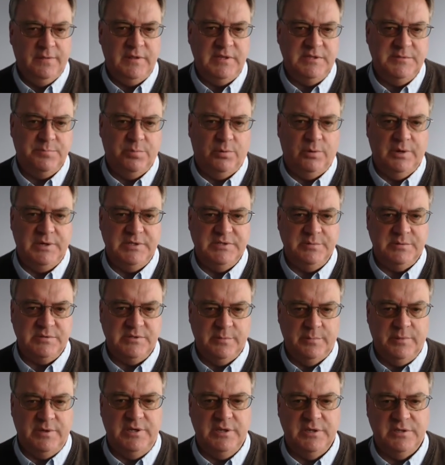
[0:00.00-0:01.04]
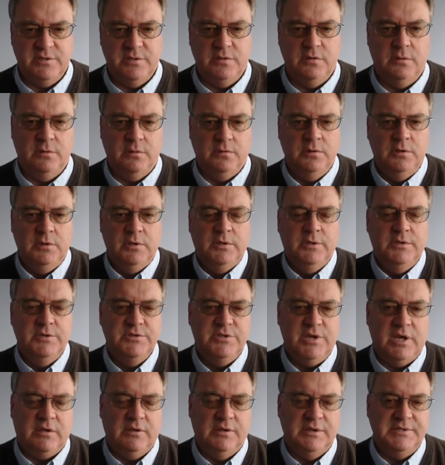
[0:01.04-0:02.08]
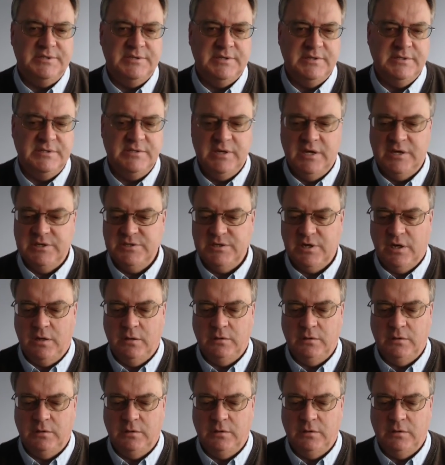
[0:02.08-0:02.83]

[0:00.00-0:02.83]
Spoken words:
these points with some additional checklists and such,